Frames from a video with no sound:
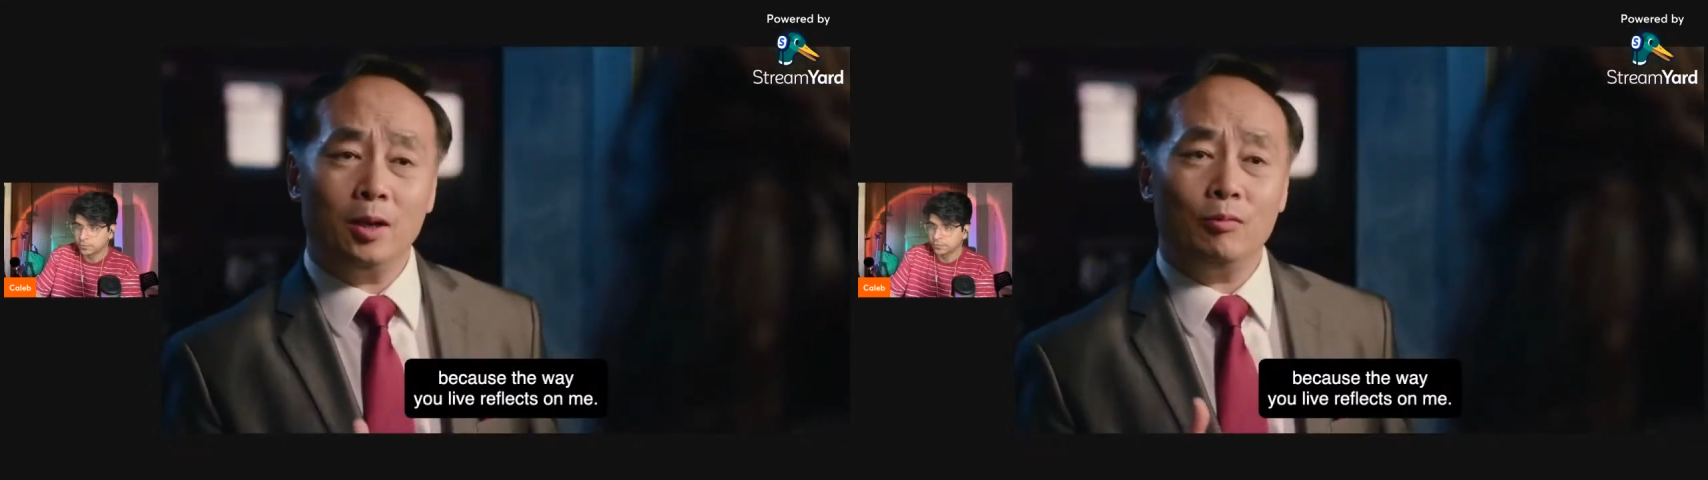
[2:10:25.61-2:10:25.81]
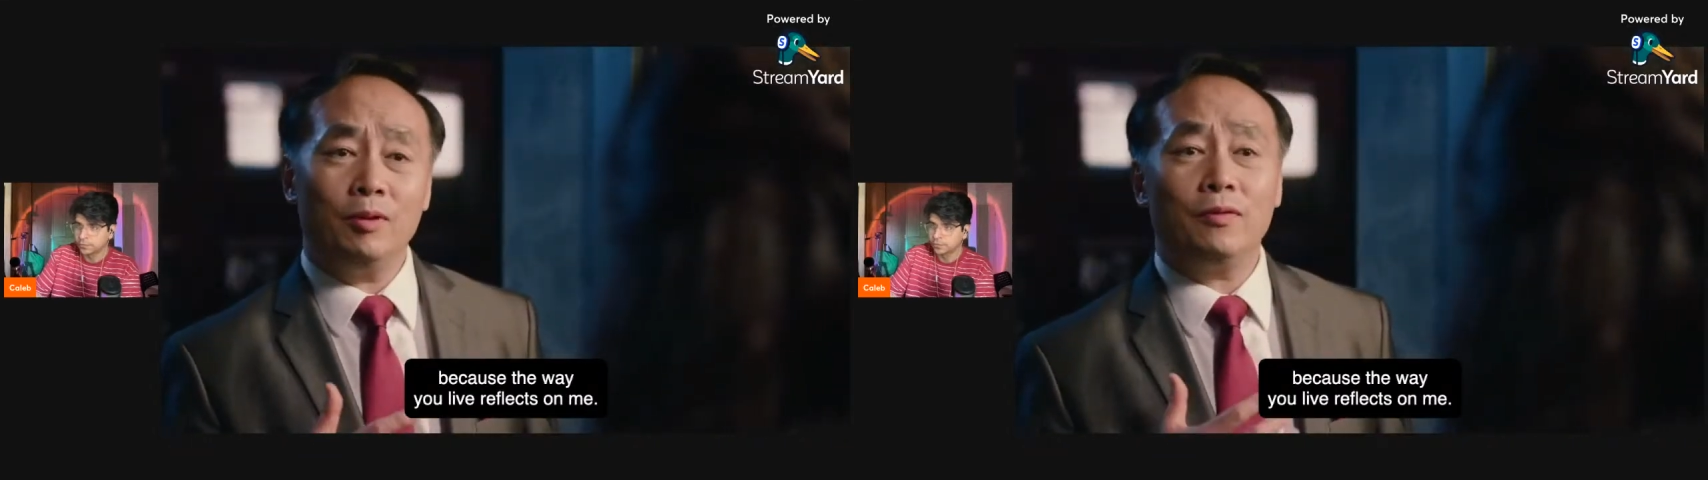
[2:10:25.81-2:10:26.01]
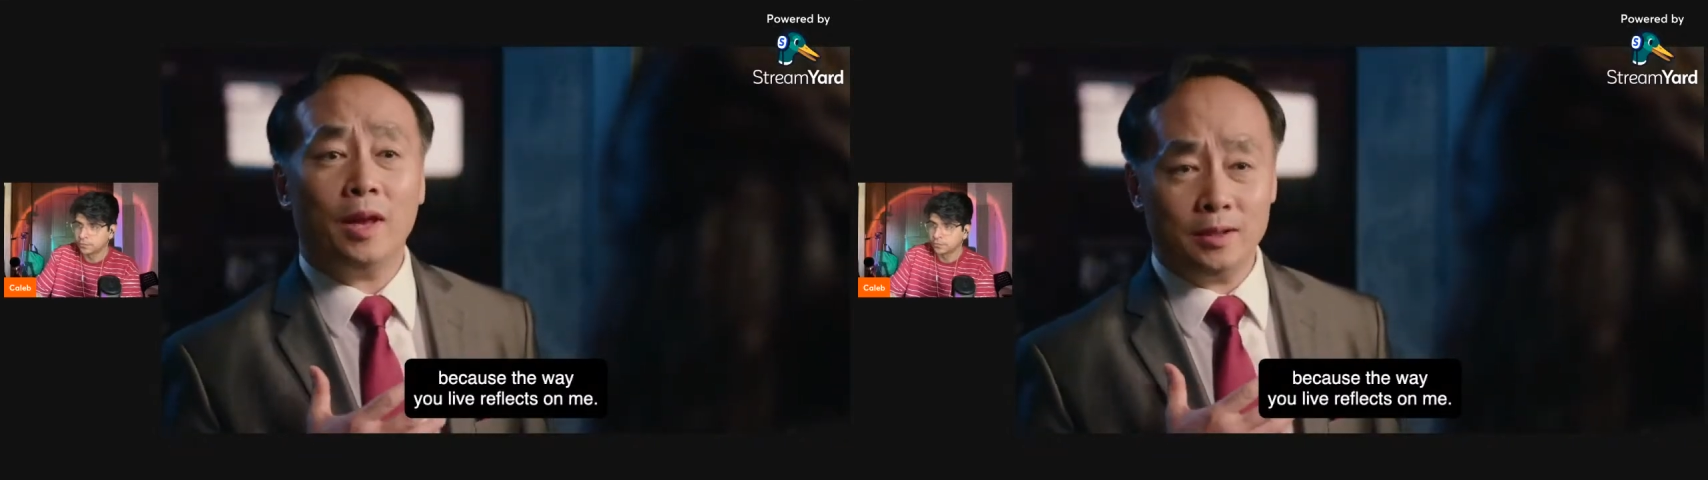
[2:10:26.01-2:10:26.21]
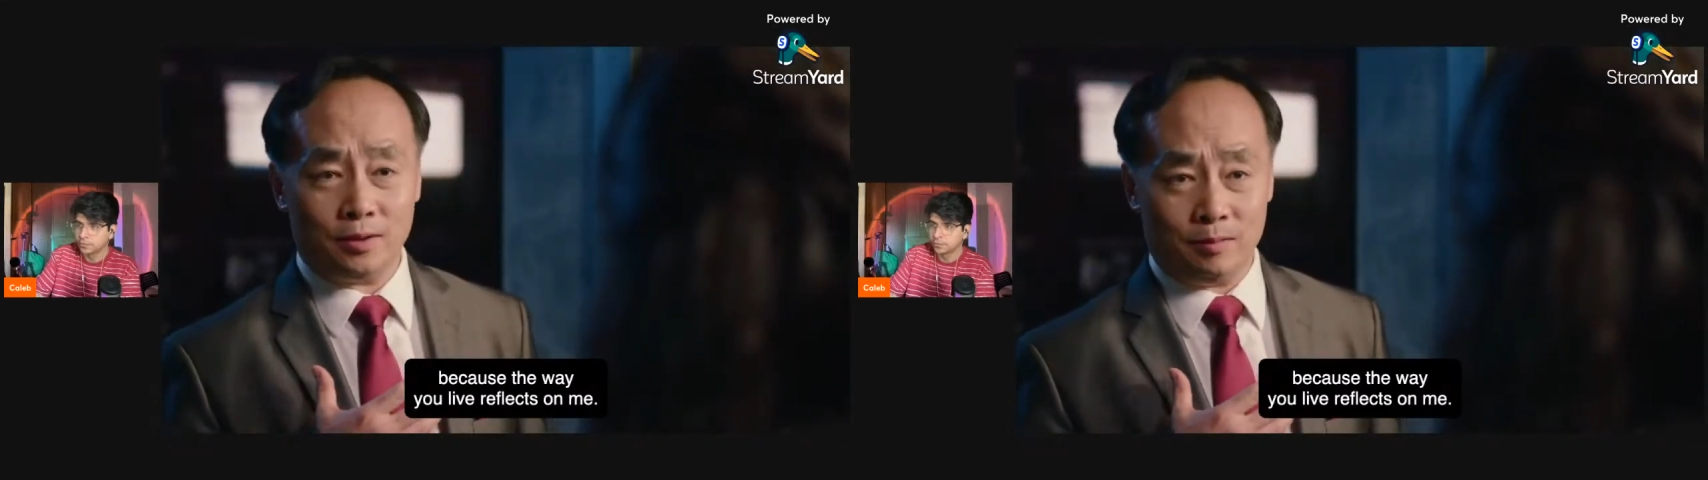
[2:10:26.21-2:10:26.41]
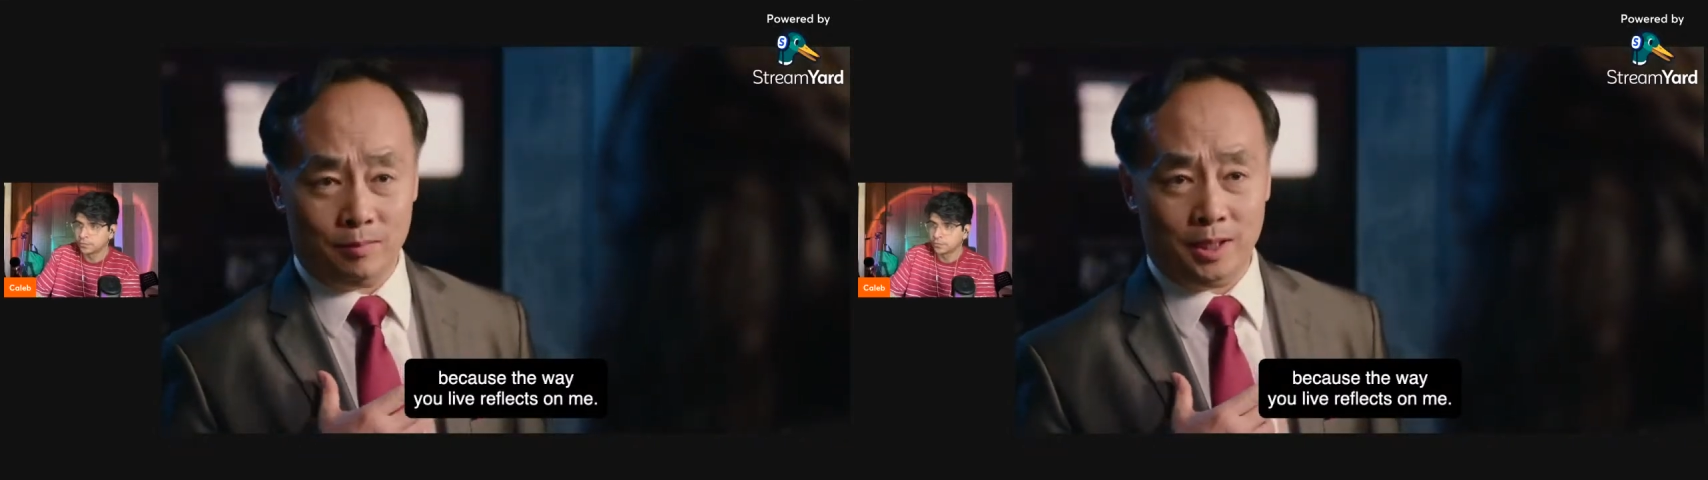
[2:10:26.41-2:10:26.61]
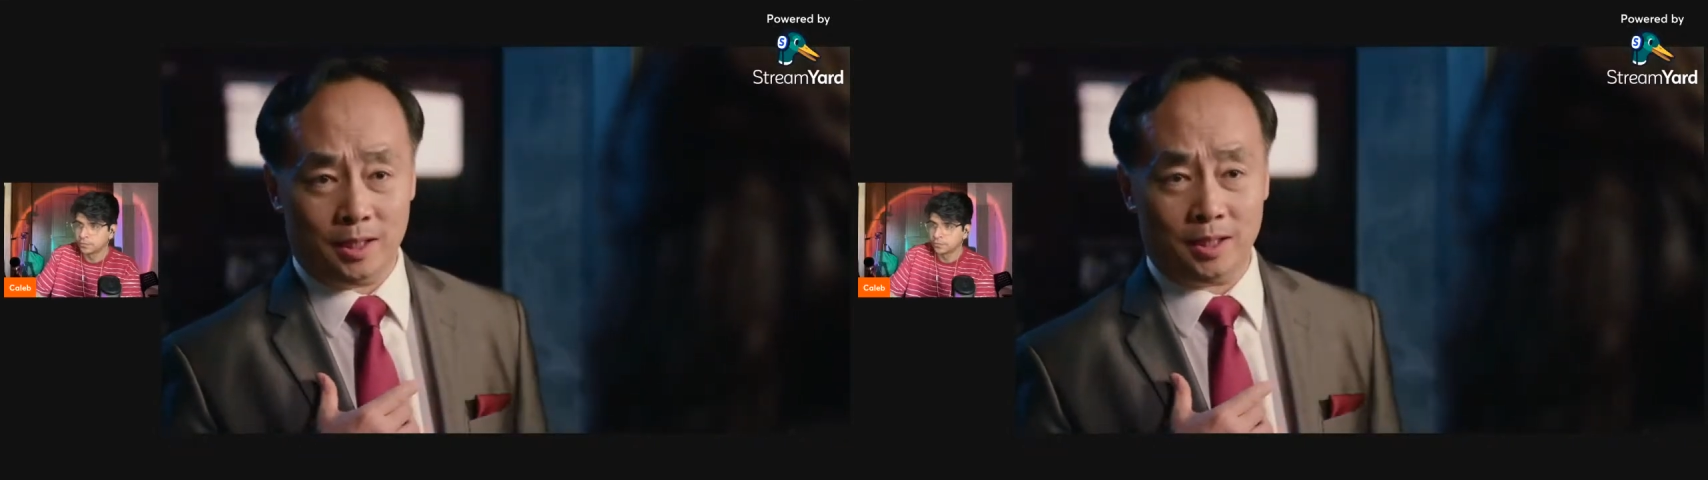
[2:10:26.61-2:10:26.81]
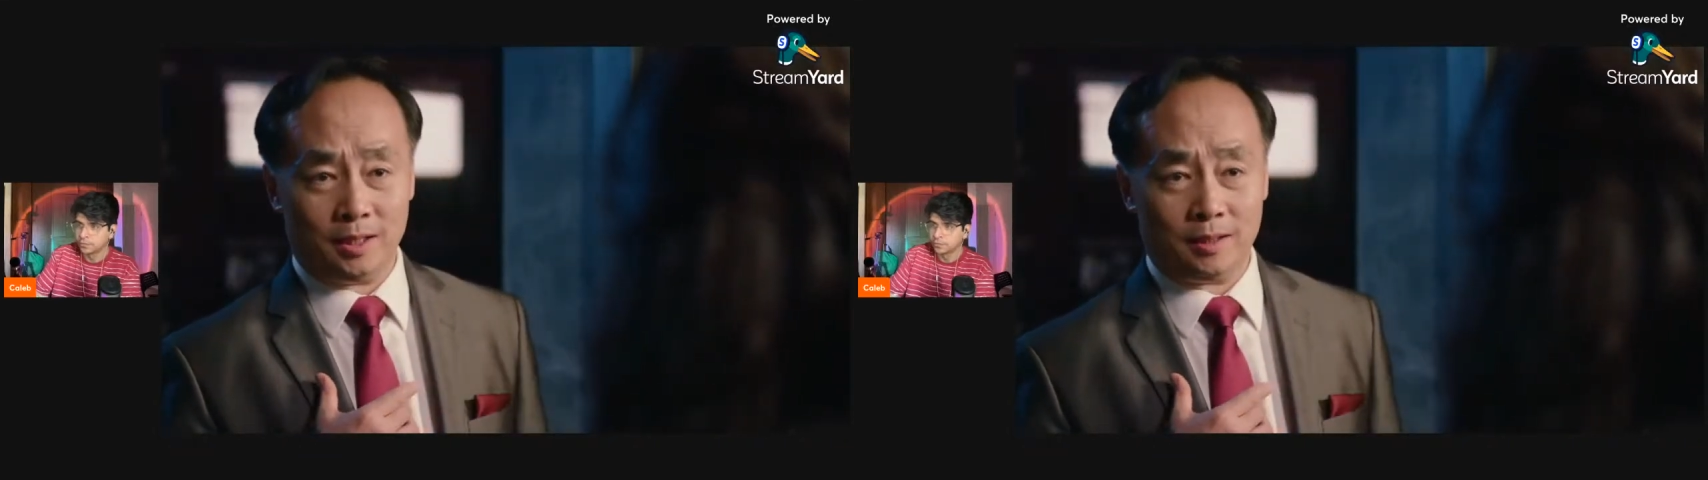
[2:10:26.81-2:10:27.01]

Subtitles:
reflects on me.